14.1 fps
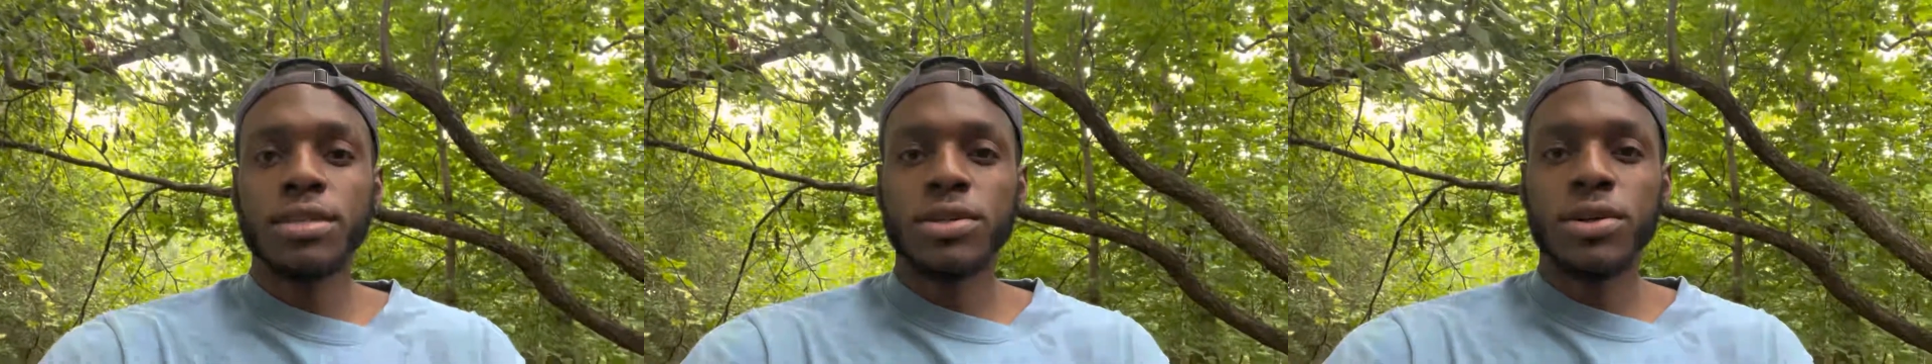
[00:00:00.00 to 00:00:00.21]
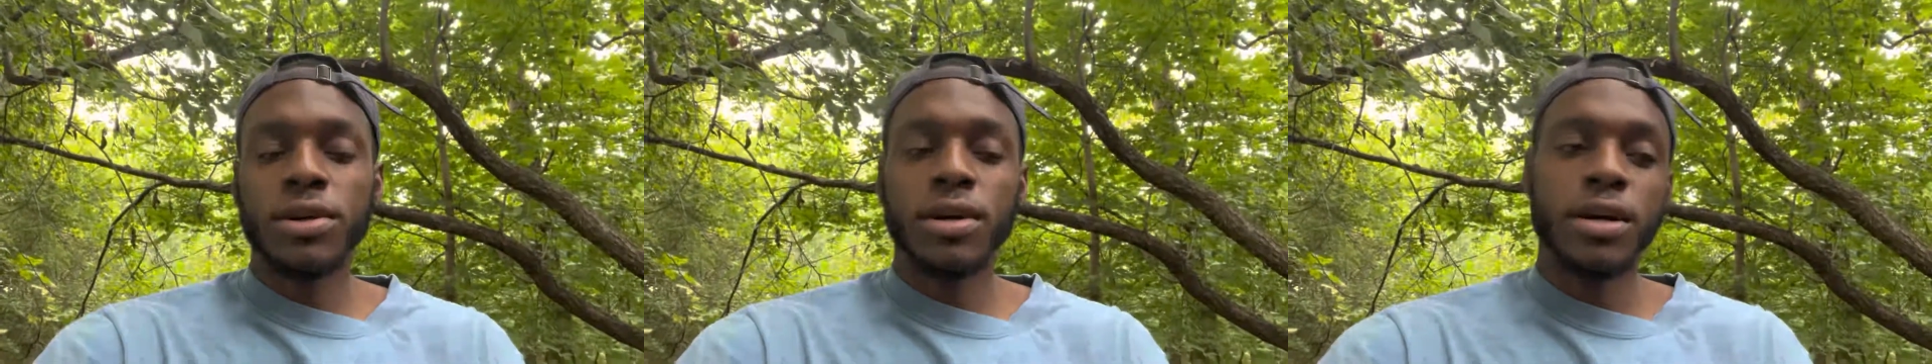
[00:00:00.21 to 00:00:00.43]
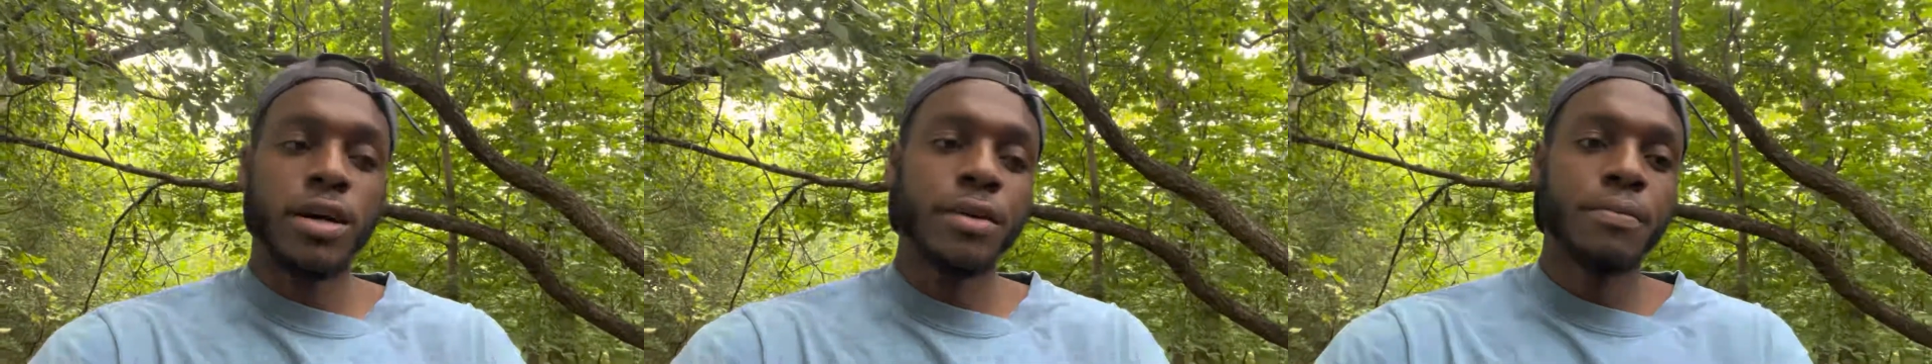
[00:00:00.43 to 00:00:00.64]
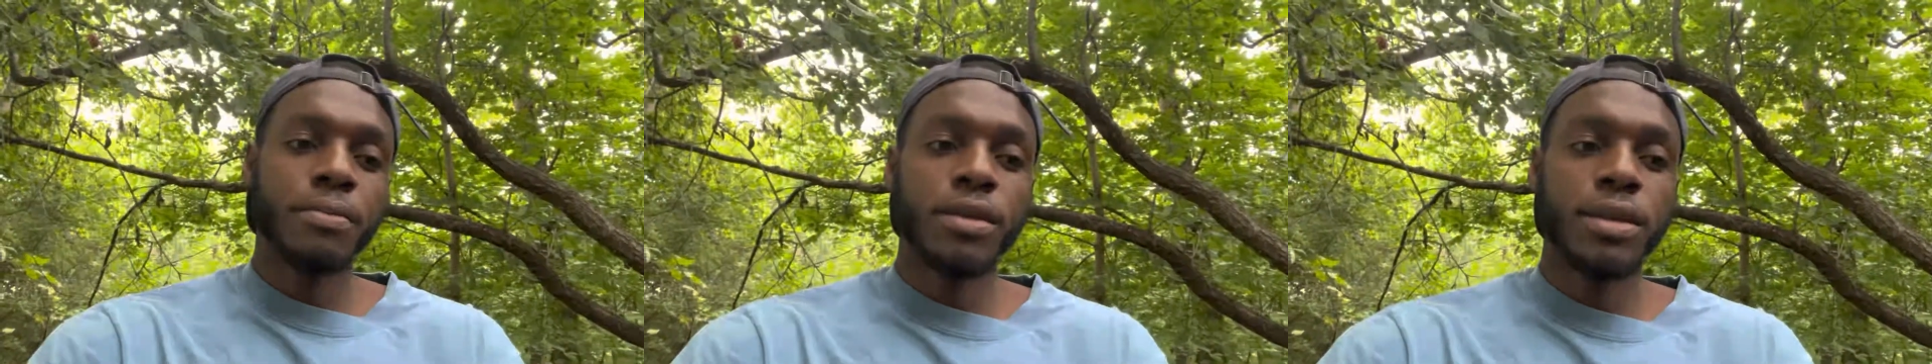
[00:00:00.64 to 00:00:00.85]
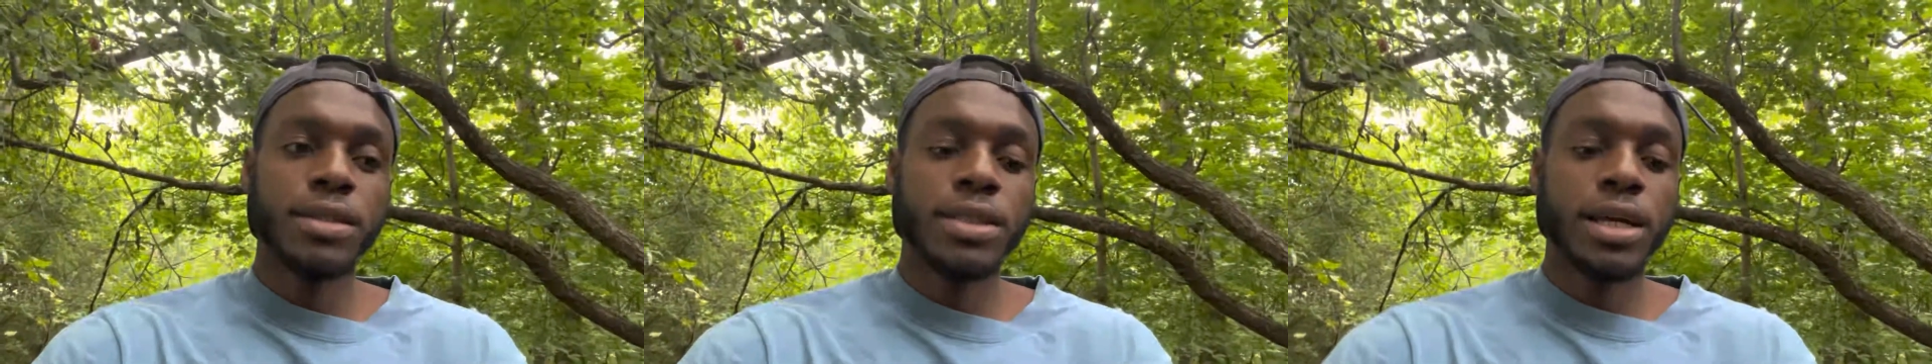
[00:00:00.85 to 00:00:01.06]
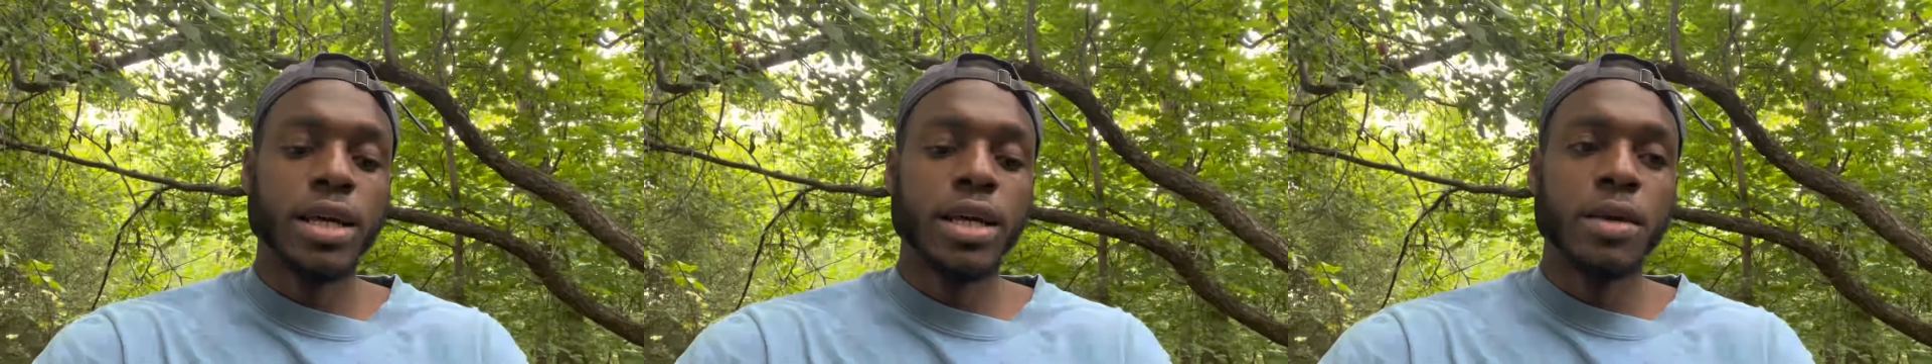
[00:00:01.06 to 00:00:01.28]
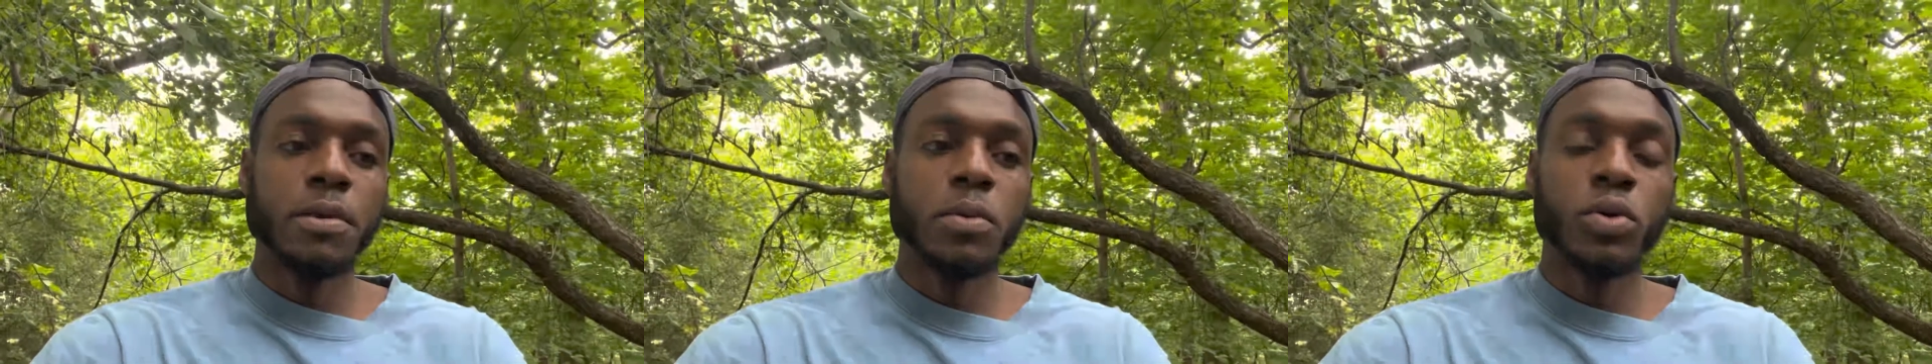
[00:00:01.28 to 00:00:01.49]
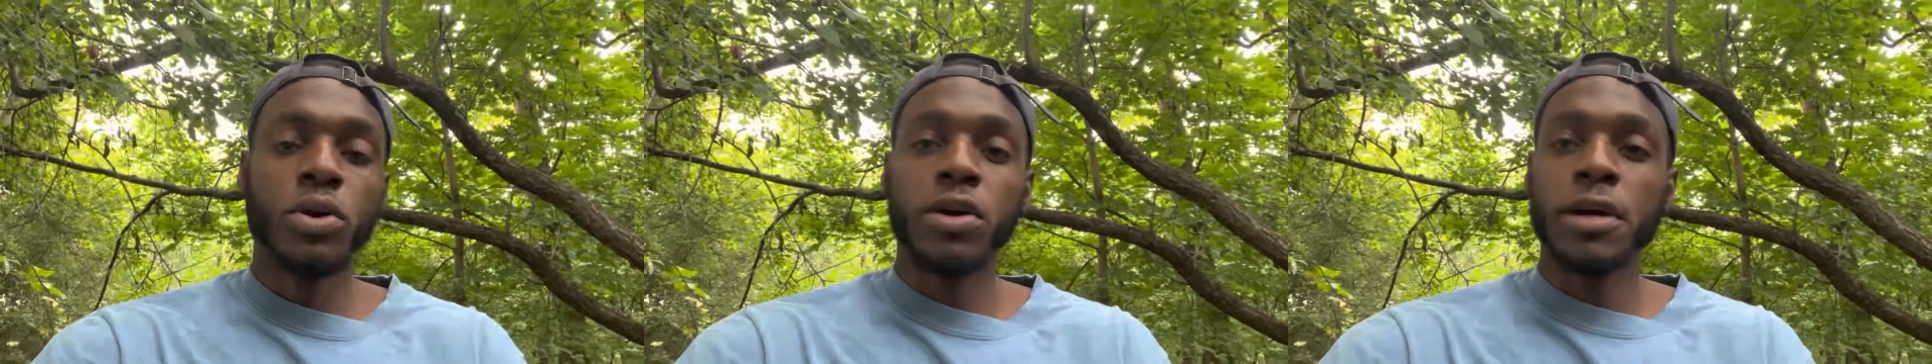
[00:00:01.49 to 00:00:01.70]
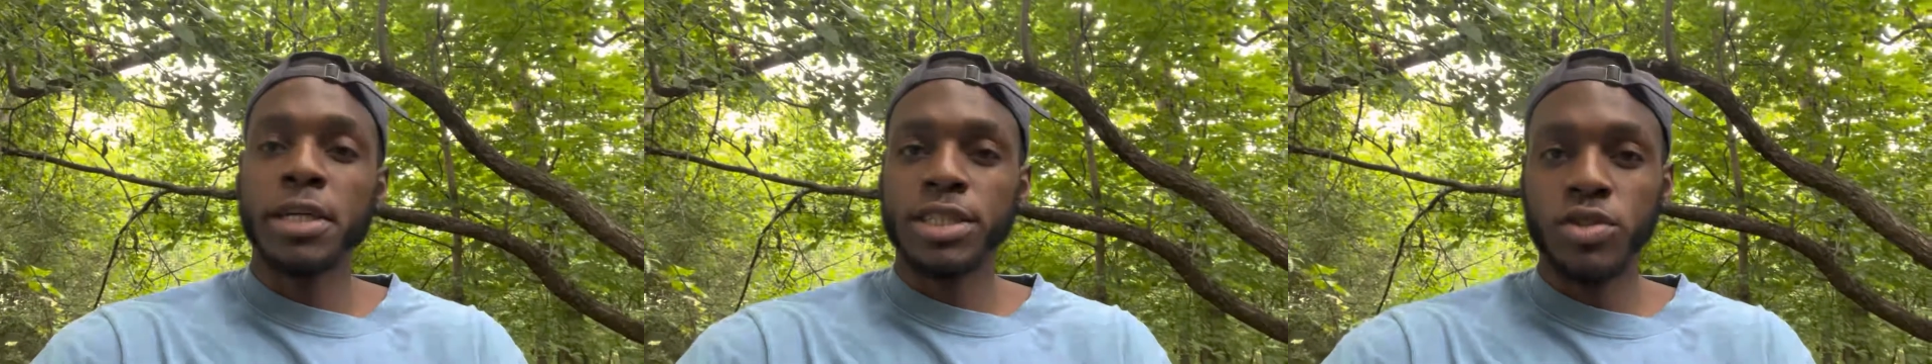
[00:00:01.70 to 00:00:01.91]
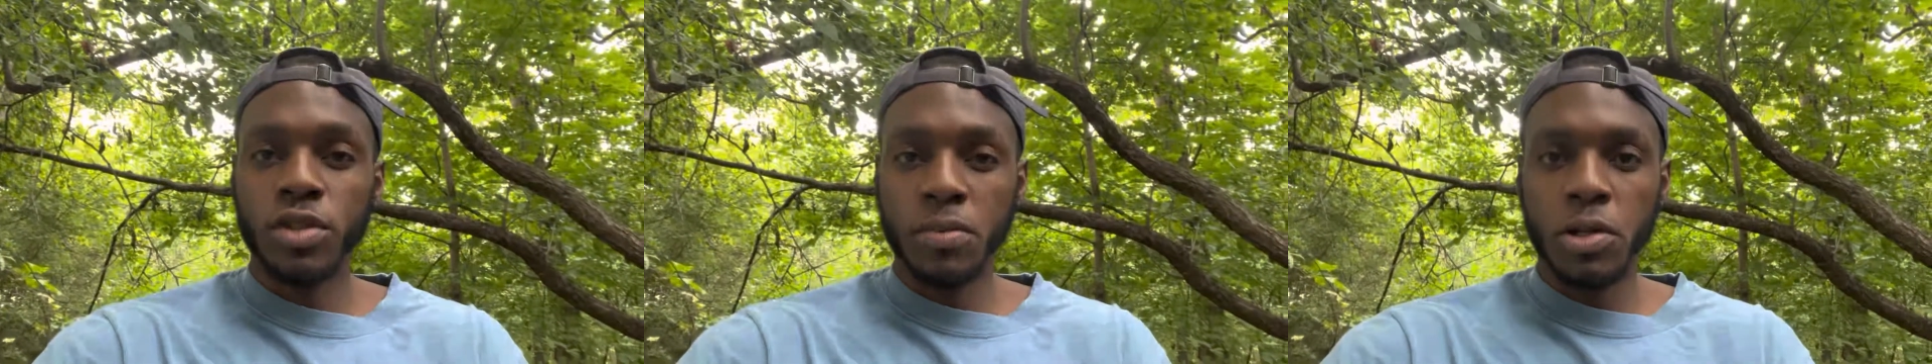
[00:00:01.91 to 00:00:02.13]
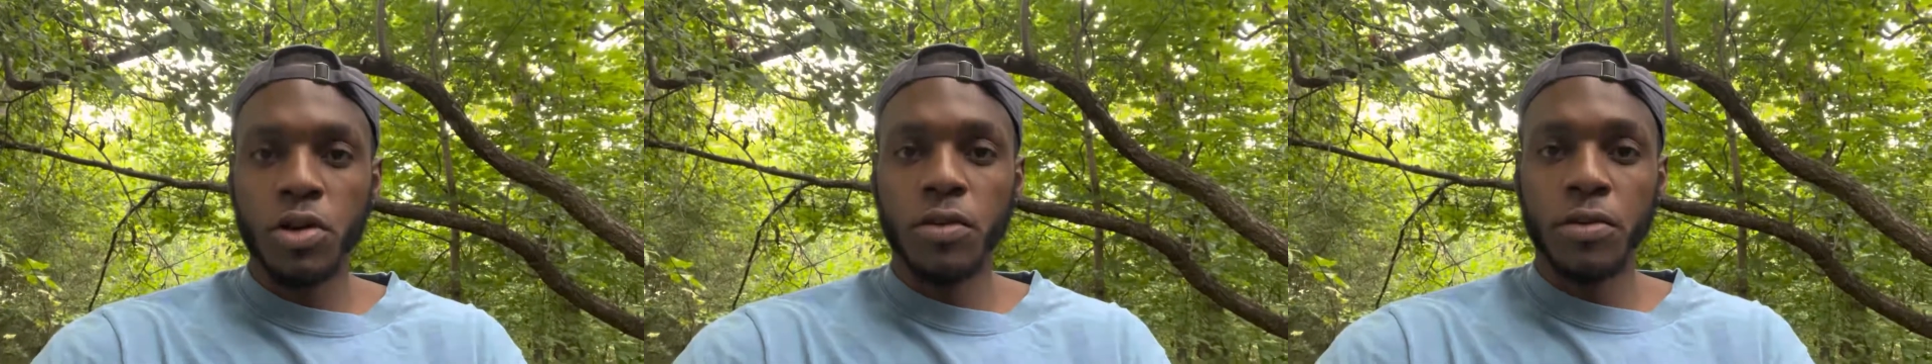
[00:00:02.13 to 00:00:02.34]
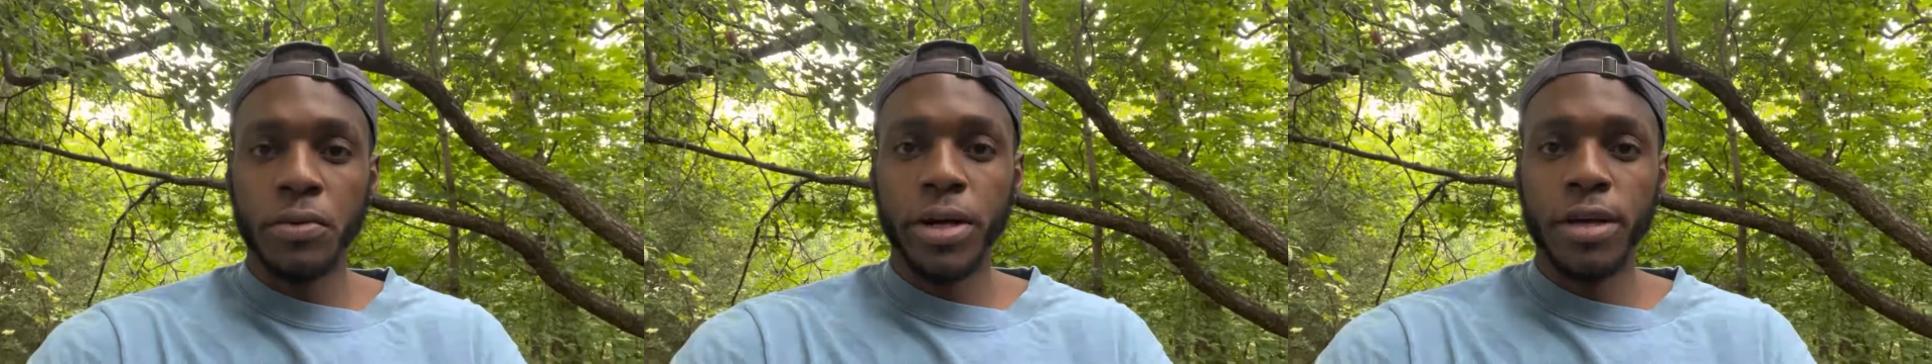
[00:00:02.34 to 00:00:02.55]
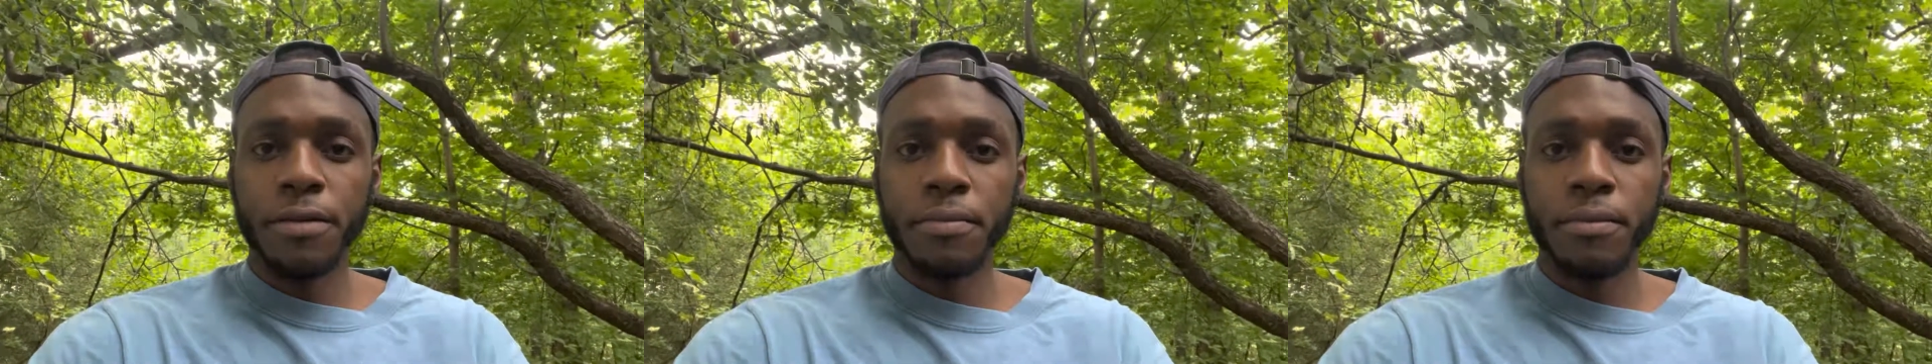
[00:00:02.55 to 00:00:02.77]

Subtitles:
or say people who are extremely overweight.